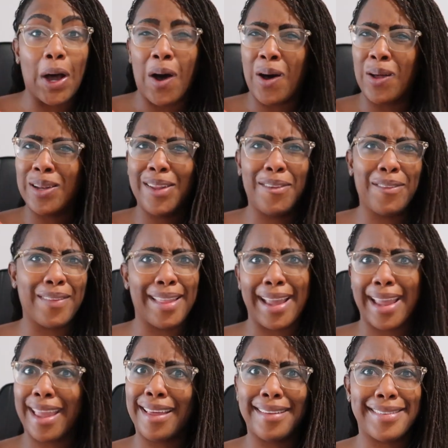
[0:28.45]
All of
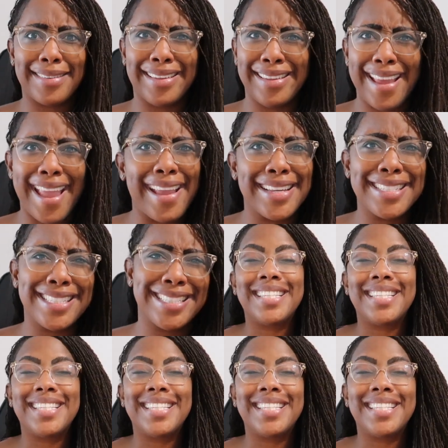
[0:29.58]
that, yes.